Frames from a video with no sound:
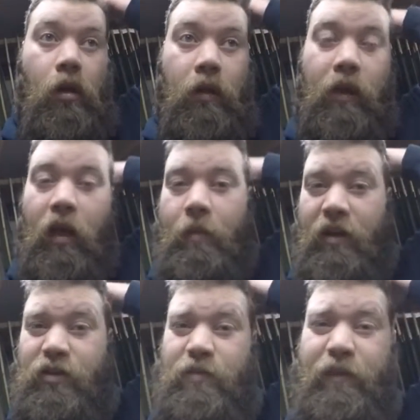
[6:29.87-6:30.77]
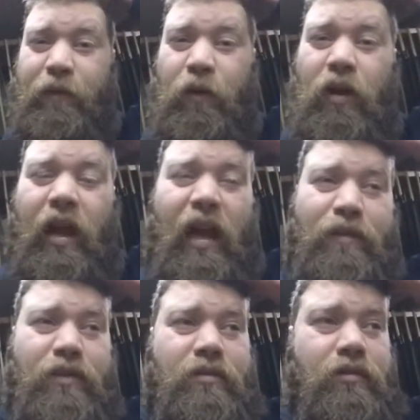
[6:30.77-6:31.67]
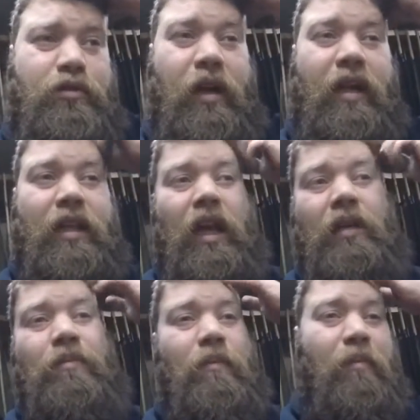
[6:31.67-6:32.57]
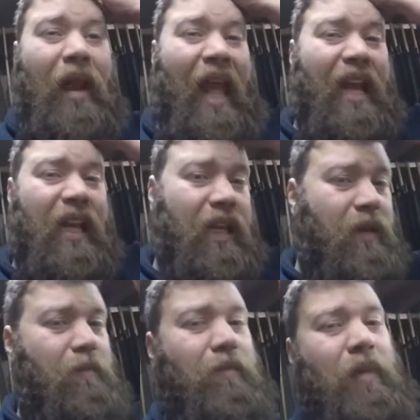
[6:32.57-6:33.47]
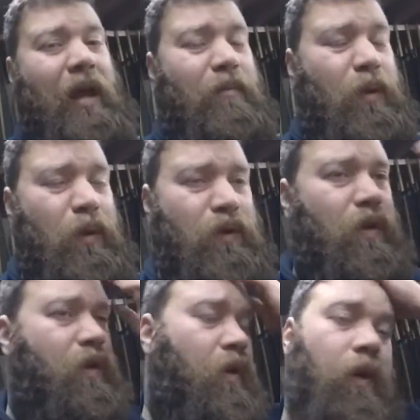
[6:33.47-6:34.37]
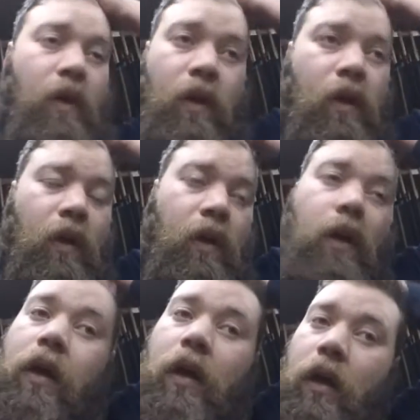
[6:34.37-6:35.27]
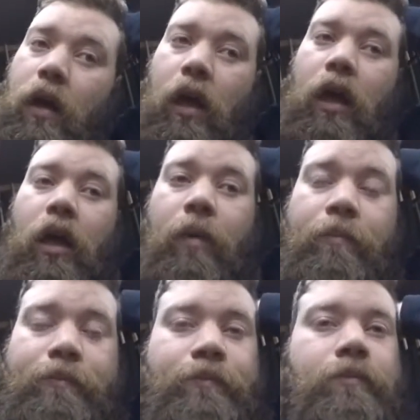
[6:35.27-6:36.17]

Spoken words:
think I mentioned before I have a track day plan booked. I've